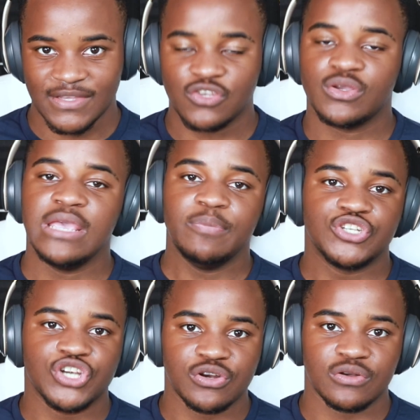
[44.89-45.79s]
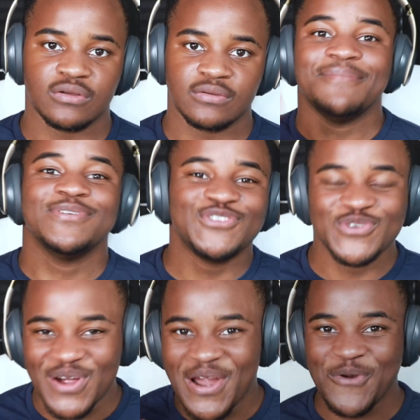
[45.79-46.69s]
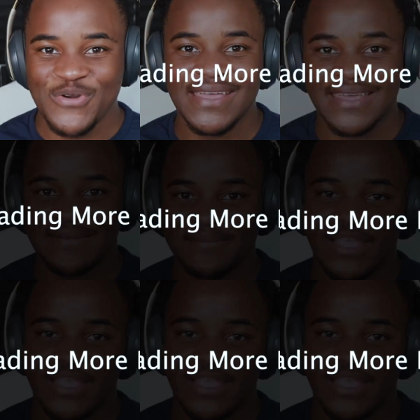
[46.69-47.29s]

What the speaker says: So keep a journal. Number two, reading.